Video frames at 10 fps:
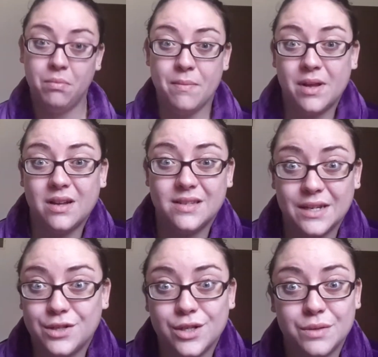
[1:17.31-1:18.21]
But because
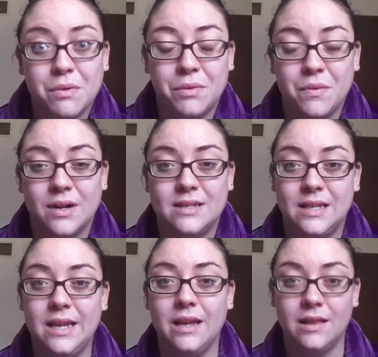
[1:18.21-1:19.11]
that's just what we want to
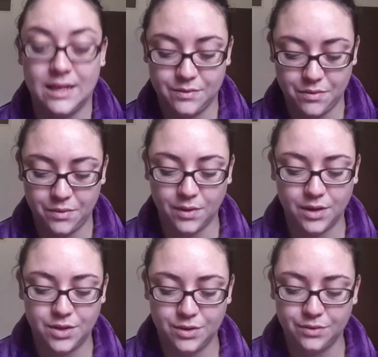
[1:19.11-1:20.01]
see and that's what we want
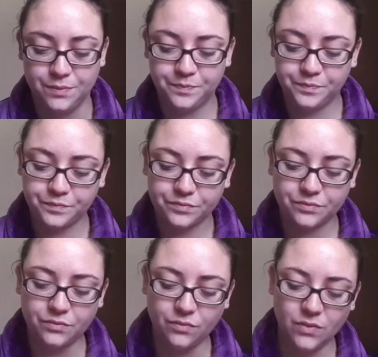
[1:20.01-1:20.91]
to do.
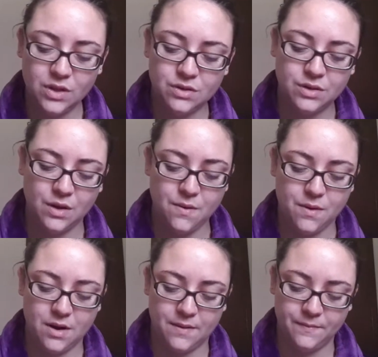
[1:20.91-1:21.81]
So